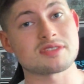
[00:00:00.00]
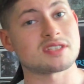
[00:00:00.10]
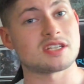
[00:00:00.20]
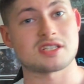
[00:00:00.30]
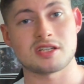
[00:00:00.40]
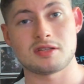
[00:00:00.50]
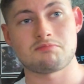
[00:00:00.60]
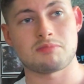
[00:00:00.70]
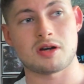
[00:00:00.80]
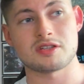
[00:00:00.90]

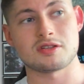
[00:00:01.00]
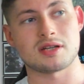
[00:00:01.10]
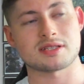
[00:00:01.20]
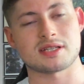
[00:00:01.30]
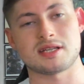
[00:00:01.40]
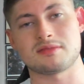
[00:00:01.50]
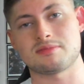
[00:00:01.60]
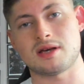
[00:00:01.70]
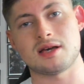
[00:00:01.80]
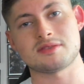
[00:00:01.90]
Essentially, I do, like I say,
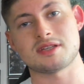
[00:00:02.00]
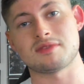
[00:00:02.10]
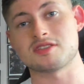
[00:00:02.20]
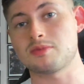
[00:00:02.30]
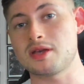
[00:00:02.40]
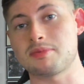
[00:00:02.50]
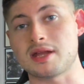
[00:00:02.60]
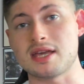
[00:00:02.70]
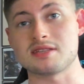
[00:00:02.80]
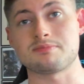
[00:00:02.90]
7 days a week, but
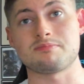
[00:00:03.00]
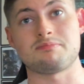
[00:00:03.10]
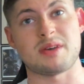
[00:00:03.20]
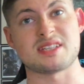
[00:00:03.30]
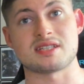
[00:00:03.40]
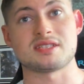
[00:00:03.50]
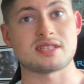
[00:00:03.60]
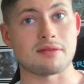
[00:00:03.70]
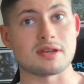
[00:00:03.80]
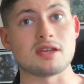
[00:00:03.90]
it is basically
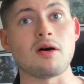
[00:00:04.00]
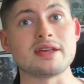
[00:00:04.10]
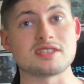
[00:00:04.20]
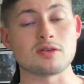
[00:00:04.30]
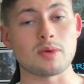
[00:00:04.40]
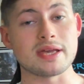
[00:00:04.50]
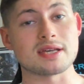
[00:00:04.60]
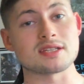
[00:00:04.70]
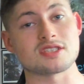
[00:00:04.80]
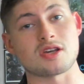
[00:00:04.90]
7 nights a
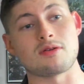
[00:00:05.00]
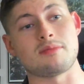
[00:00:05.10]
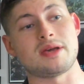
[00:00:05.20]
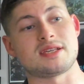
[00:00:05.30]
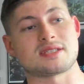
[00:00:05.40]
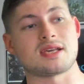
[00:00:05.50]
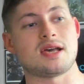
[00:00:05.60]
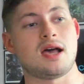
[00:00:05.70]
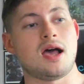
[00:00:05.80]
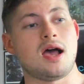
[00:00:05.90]
week. So it makes it